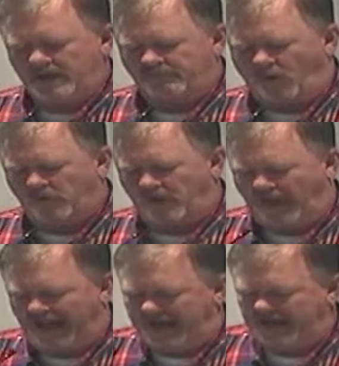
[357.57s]
for the
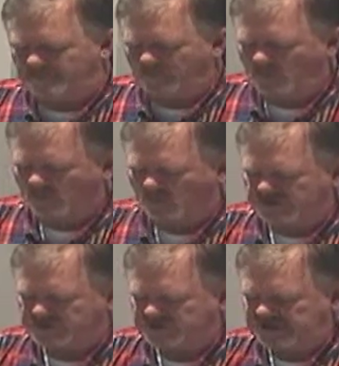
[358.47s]
Lamb
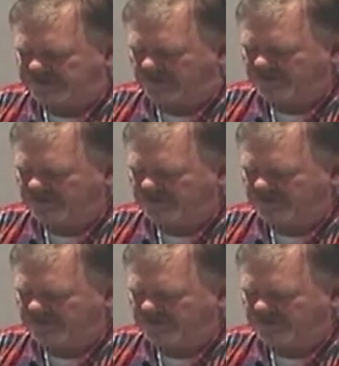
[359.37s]
which is in the